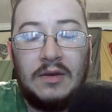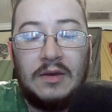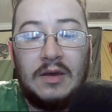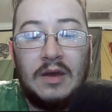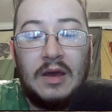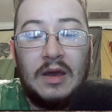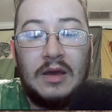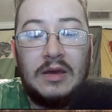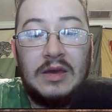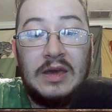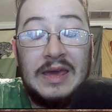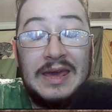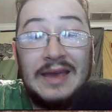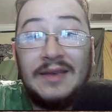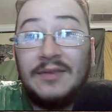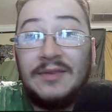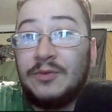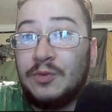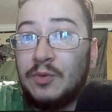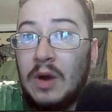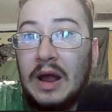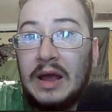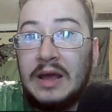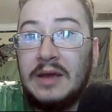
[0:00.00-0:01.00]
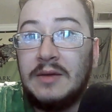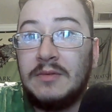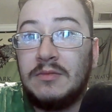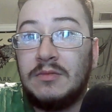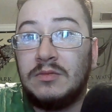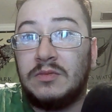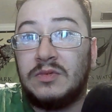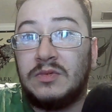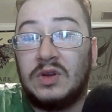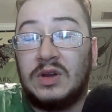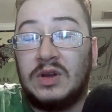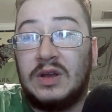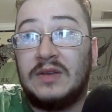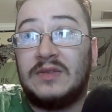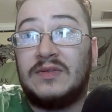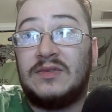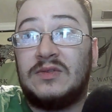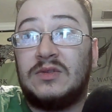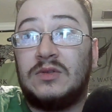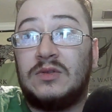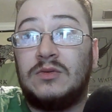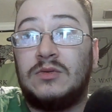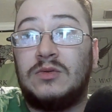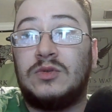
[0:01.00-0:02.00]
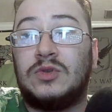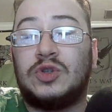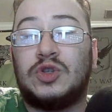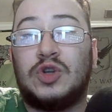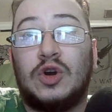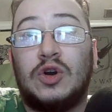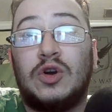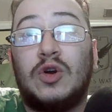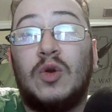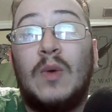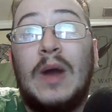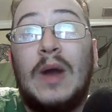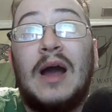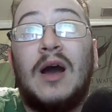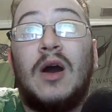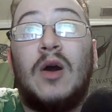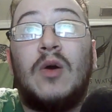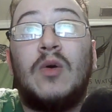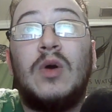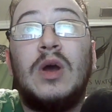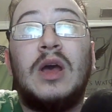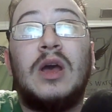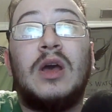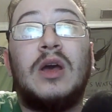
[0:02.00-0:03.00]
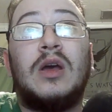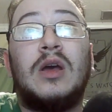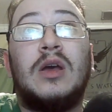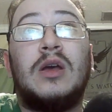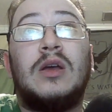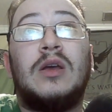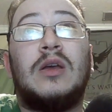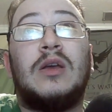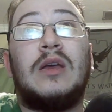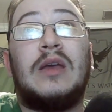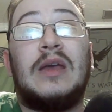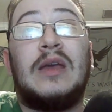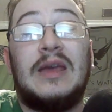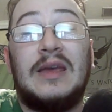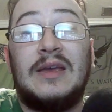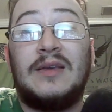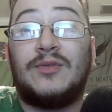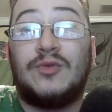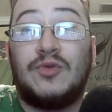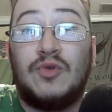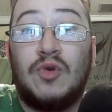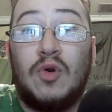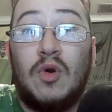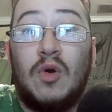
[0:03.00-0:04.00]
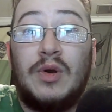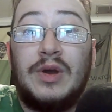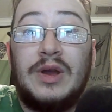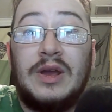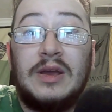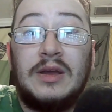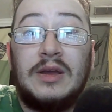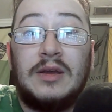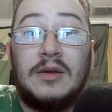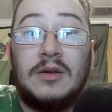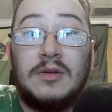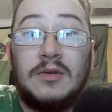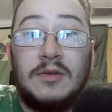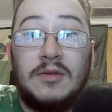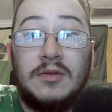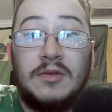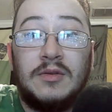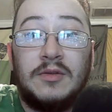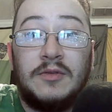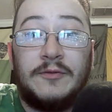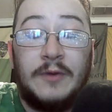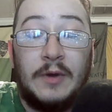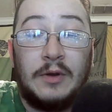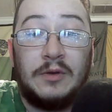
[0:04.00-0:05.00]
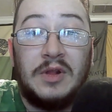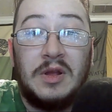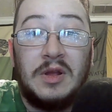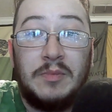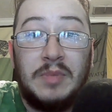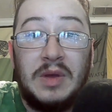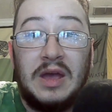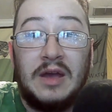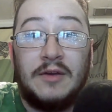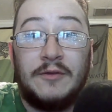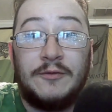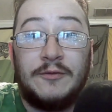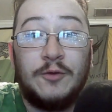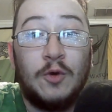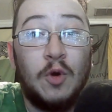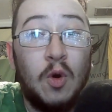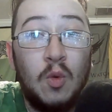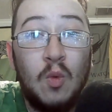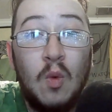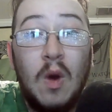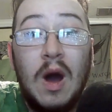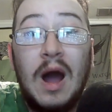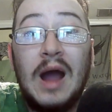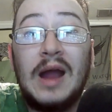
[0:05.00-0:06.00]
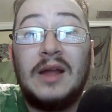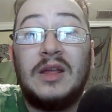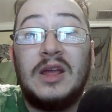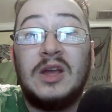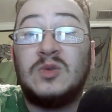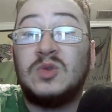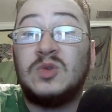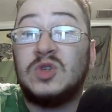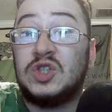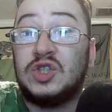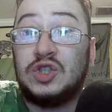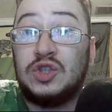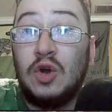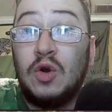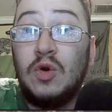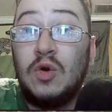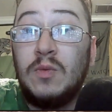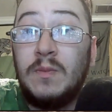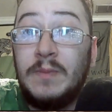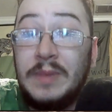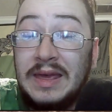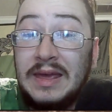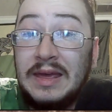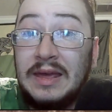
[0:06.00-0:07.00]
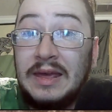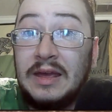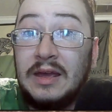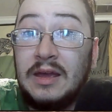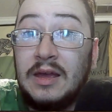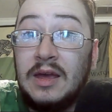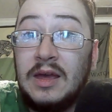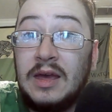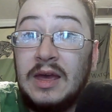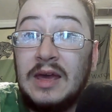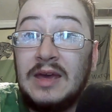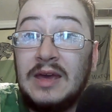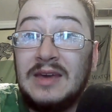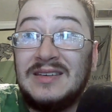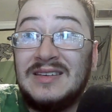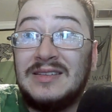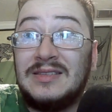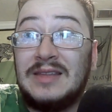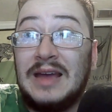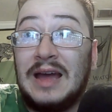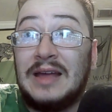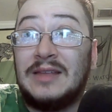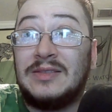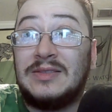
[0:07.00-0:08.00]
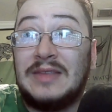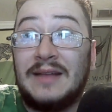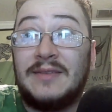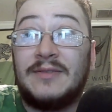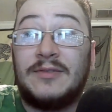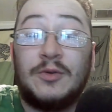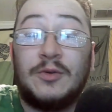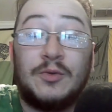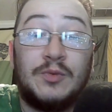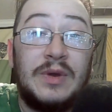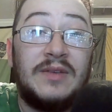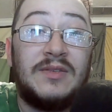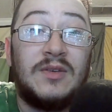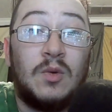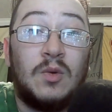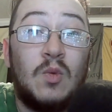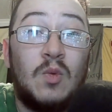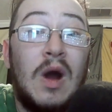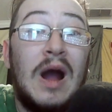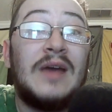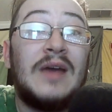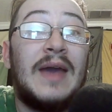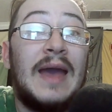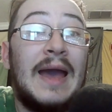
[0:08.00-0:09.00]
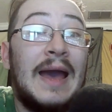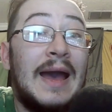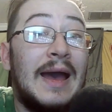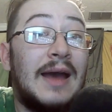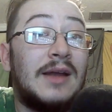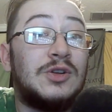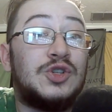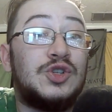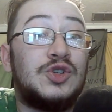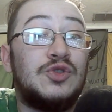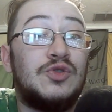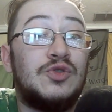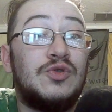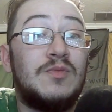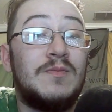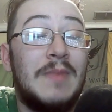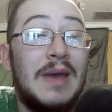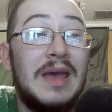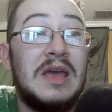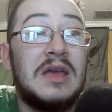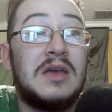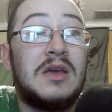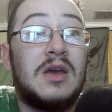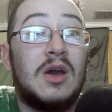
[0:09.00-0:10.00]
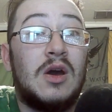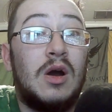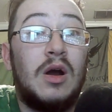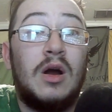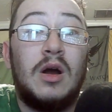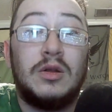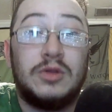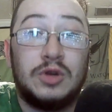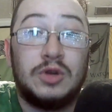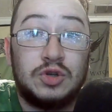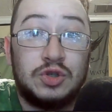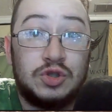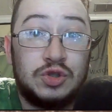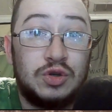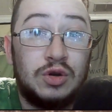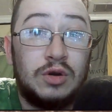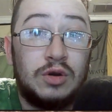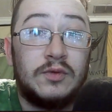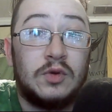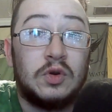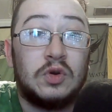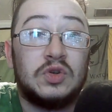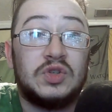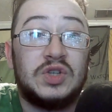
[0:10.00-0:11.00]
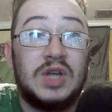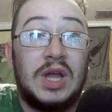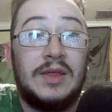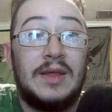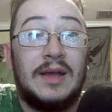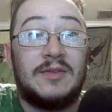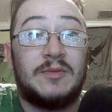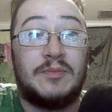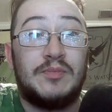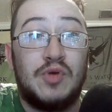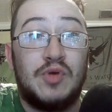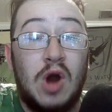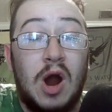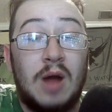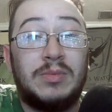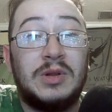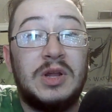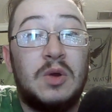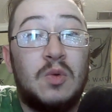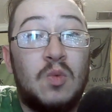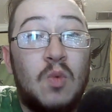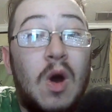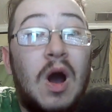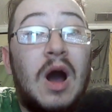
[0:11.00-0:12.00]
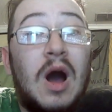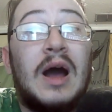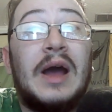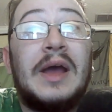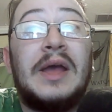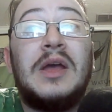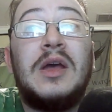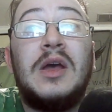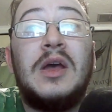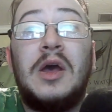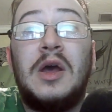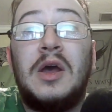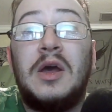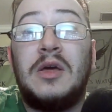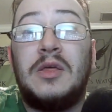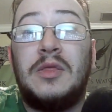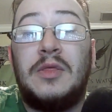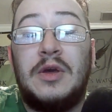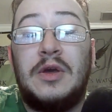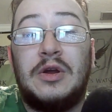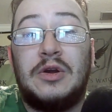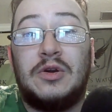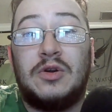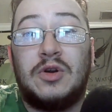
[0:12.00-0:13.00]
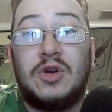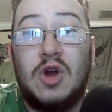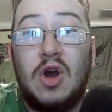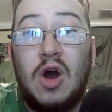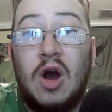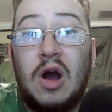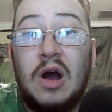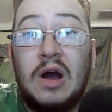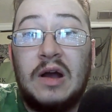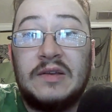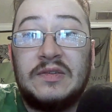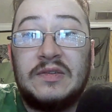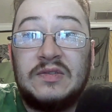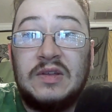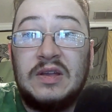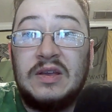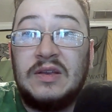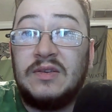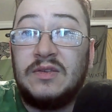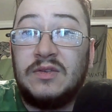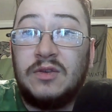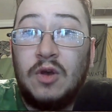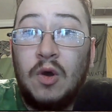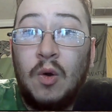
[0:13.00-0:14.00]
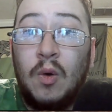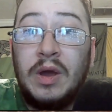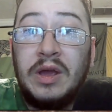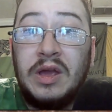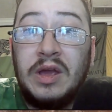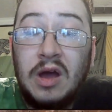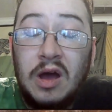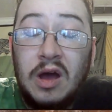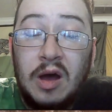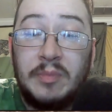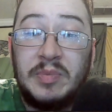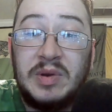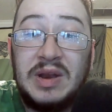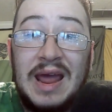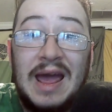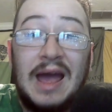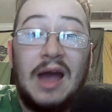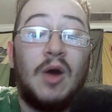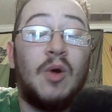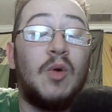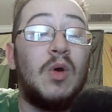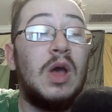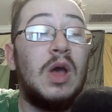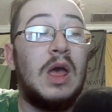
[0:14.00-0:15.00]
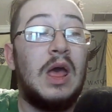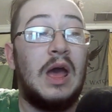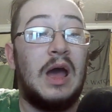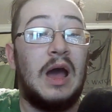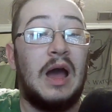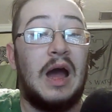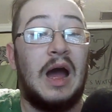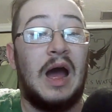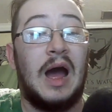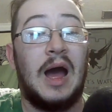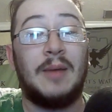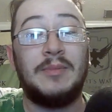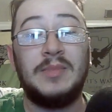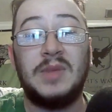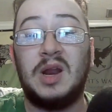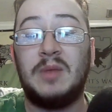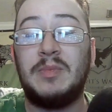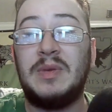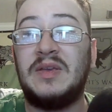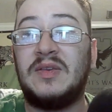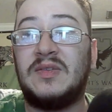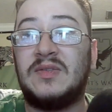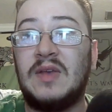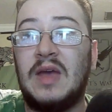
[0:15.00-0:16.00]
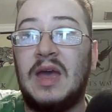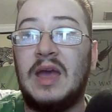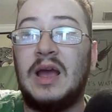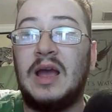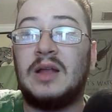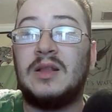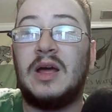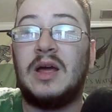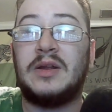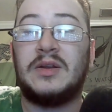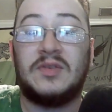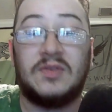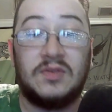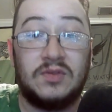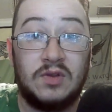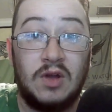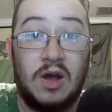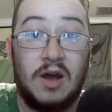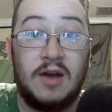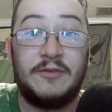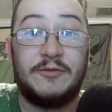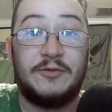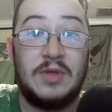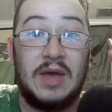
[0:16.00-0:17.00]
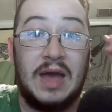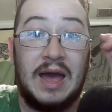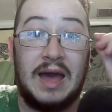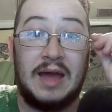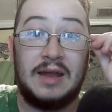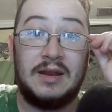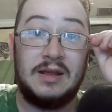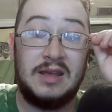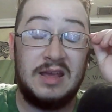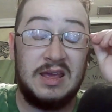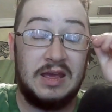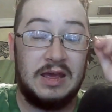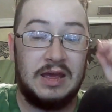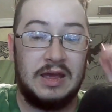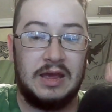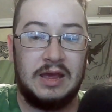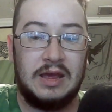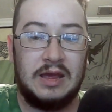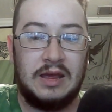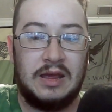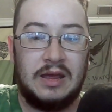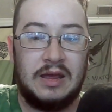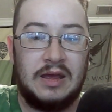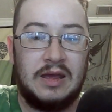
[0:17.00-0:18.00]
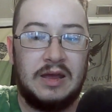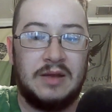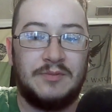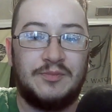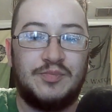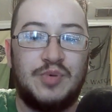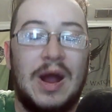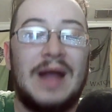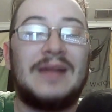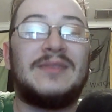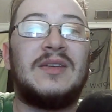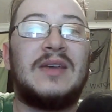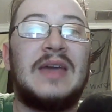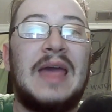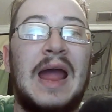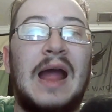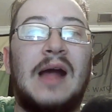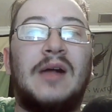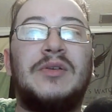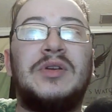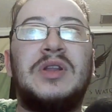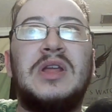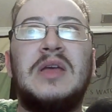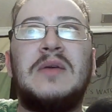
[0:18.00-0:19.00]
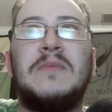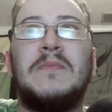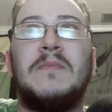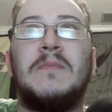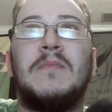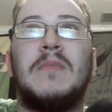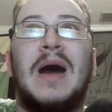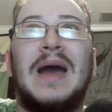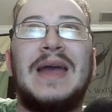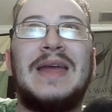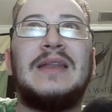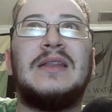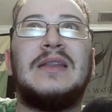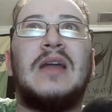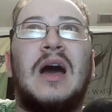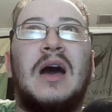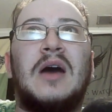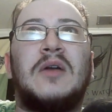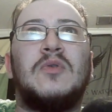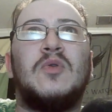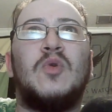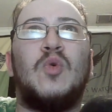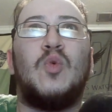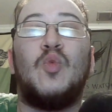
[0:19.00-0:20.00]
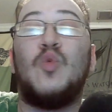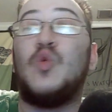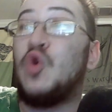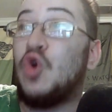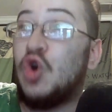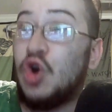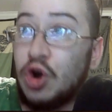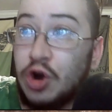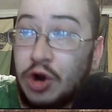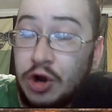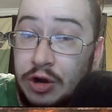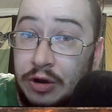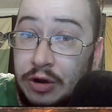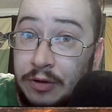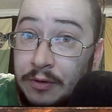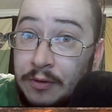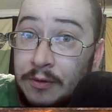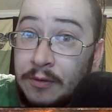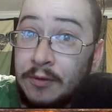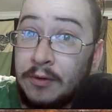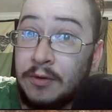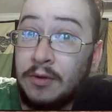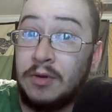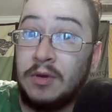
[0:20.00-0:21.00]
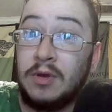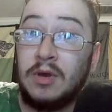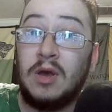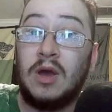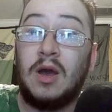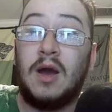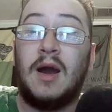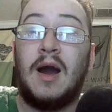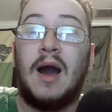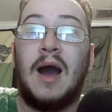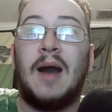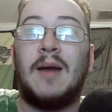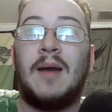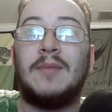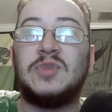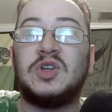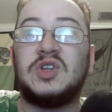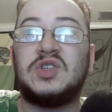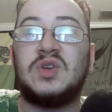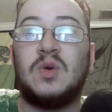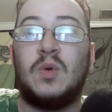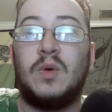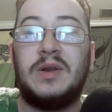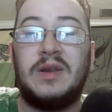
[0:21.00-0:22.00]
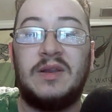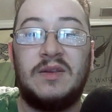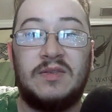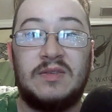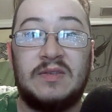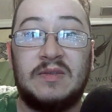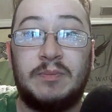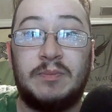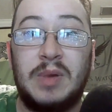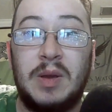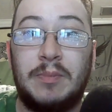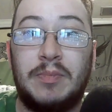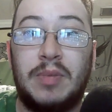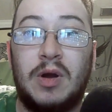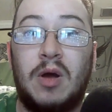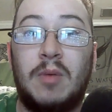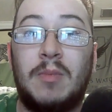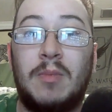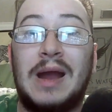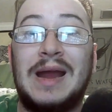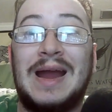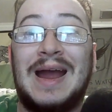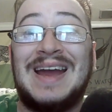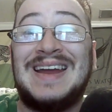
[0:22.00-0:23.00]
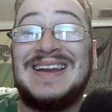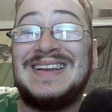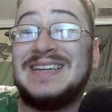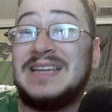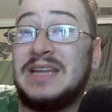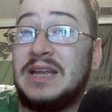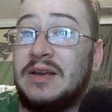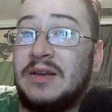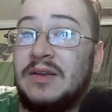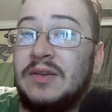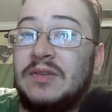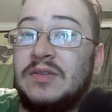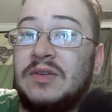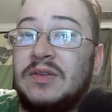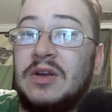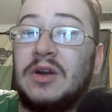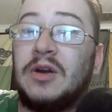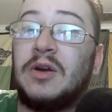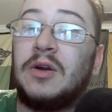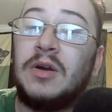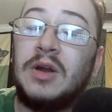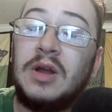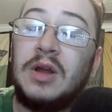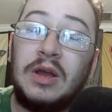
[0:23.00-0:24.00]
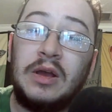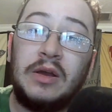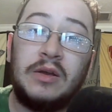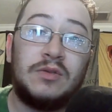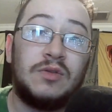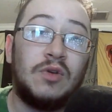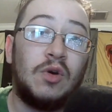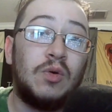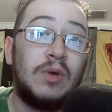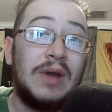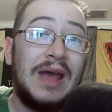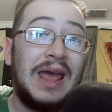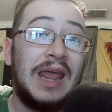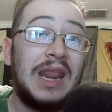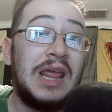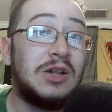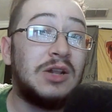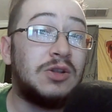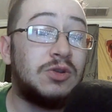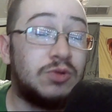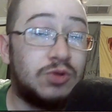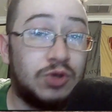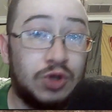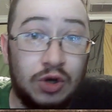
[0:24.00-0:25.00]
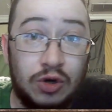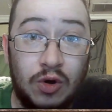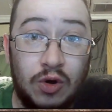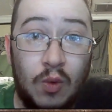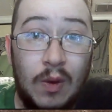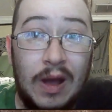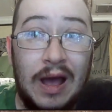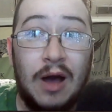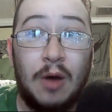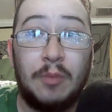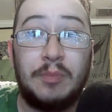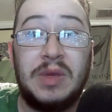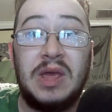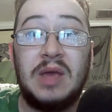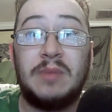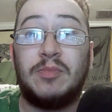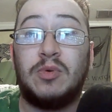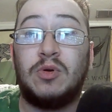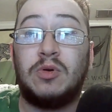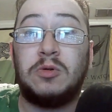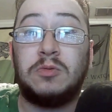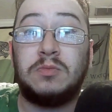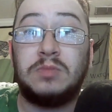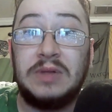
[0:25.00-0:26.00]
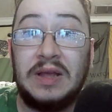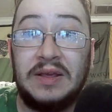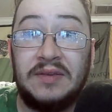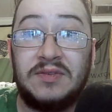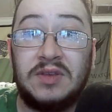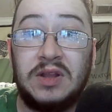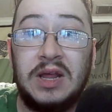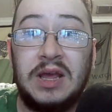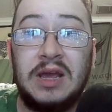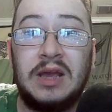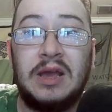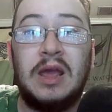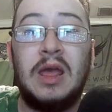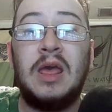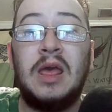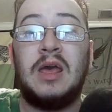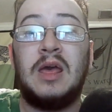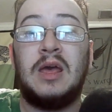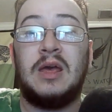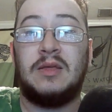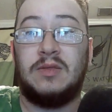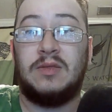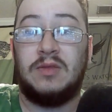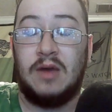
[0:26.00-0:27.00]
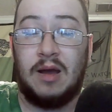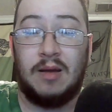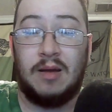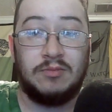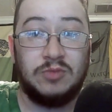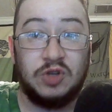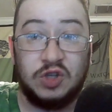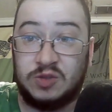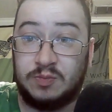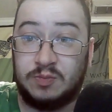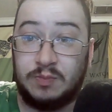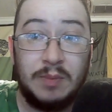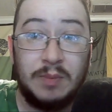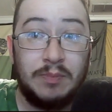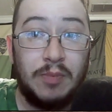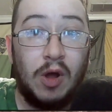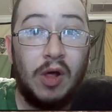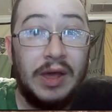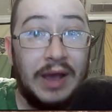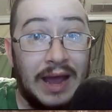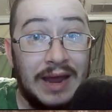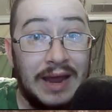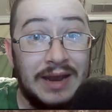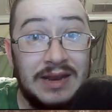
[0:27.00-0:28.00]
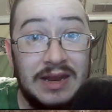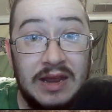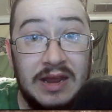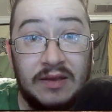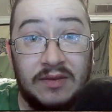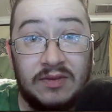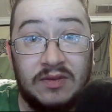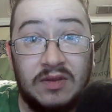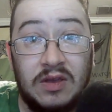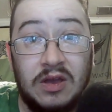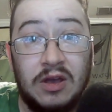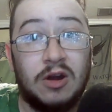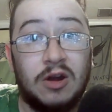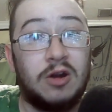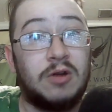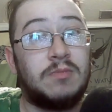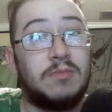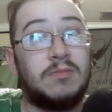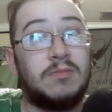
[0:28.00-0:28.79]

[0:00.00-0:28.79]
he is right, because Turtle WoW is growing fairly big. For a while, it was so big that that's the reason why they had to make other servers, and that's probably why their cost is going up. Now, I'm going to be saying a lot of stuff that in practicality might not work. I'm just going to spitball my ideas here. So any Turtle WoW people listening, I'm just spitballing ideas here.